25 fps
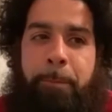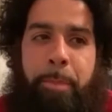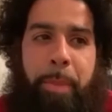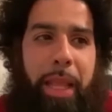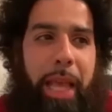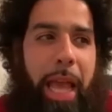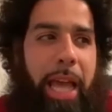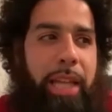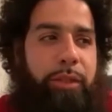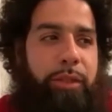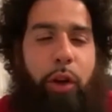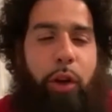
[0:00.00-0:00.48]

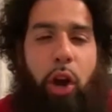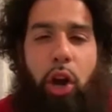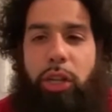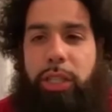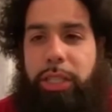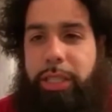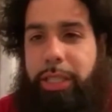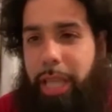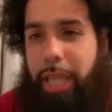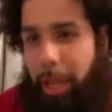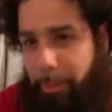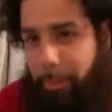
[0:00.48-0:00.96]
As far as
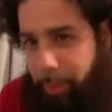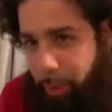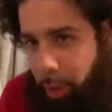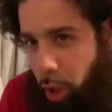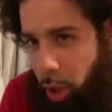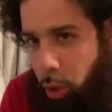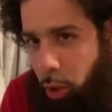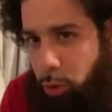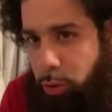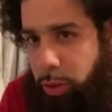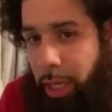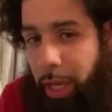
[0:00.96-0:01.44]
depth
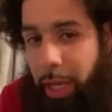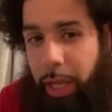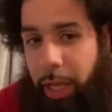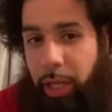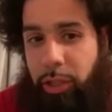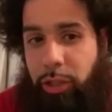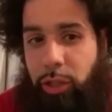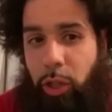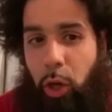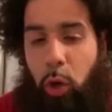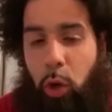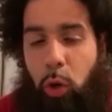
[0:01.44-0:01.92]
goes.
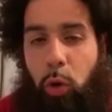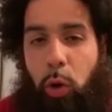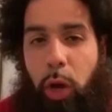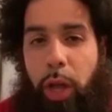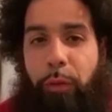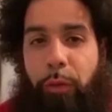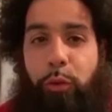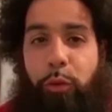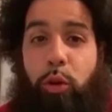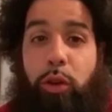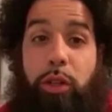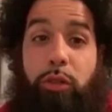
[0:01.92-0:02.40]
So
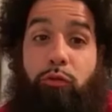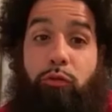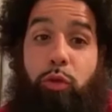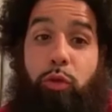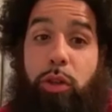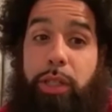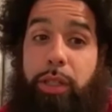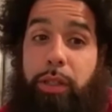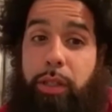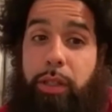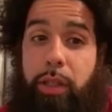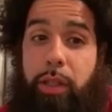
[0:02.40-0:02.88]
if you look through
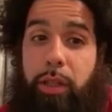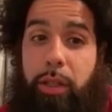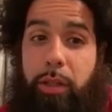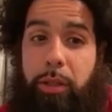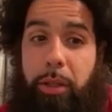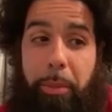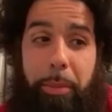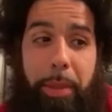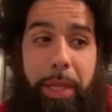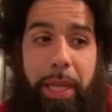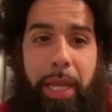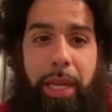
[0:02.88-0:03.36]
the
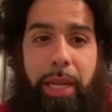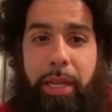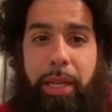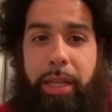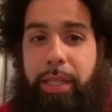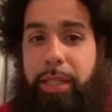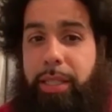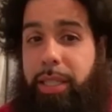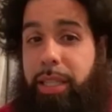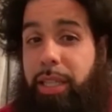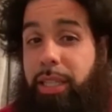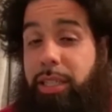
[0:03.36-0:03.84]
beginning of the
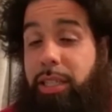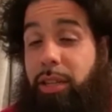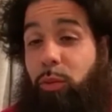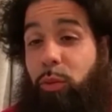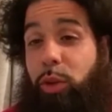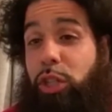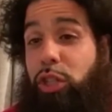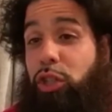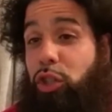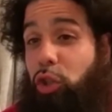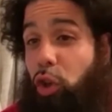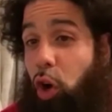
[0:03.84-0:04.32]
season, we
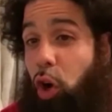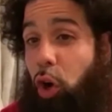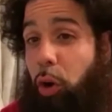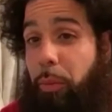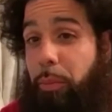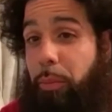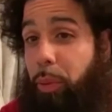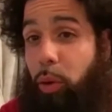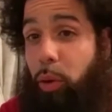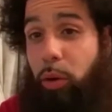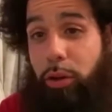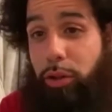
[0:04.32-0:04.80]
saw
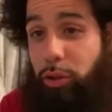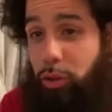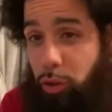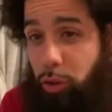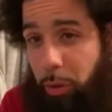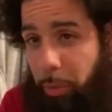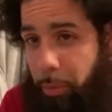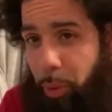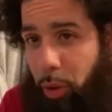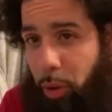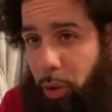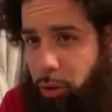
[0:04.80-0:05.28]
Paul
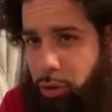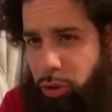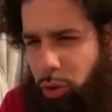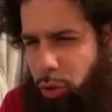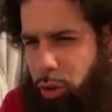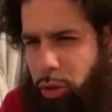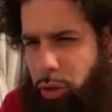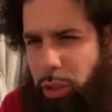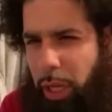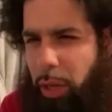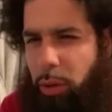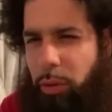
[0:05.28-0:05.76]

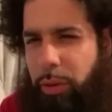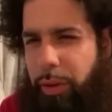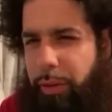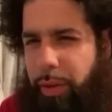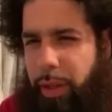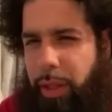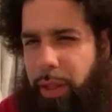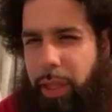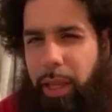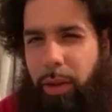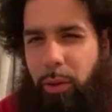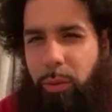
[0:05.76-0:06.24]
George. I don't even
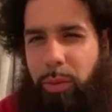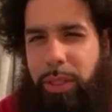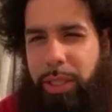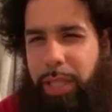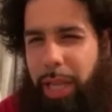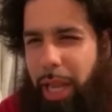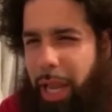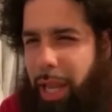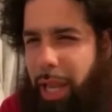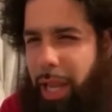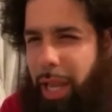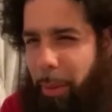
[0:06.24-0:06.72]
think was
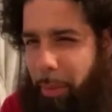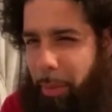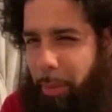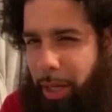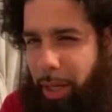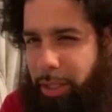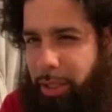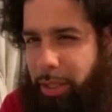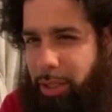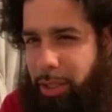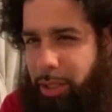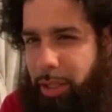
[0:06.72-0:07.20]
there that
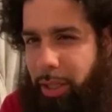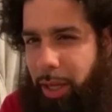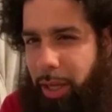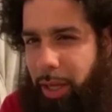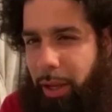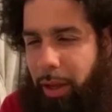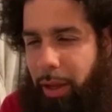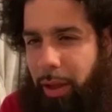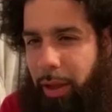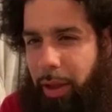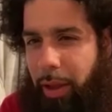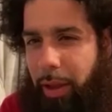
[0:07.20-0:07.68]
much,
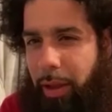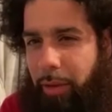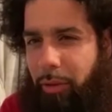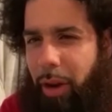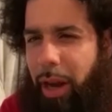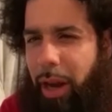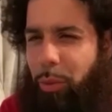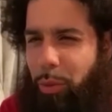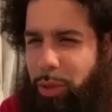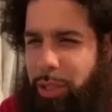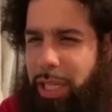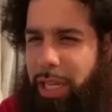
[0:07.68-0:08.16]

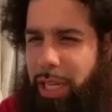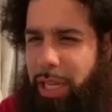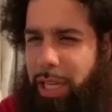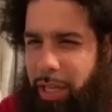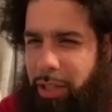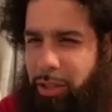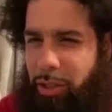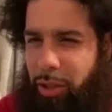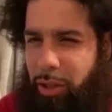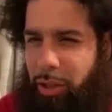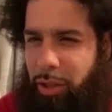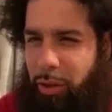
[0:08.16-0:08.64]
right? Was he
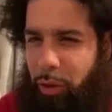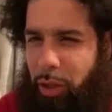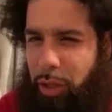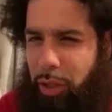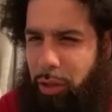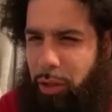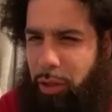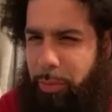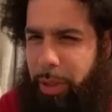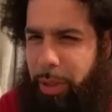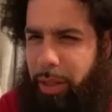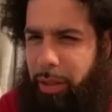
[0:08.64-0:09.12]
injured for a
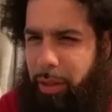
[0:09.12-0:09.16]
little bit?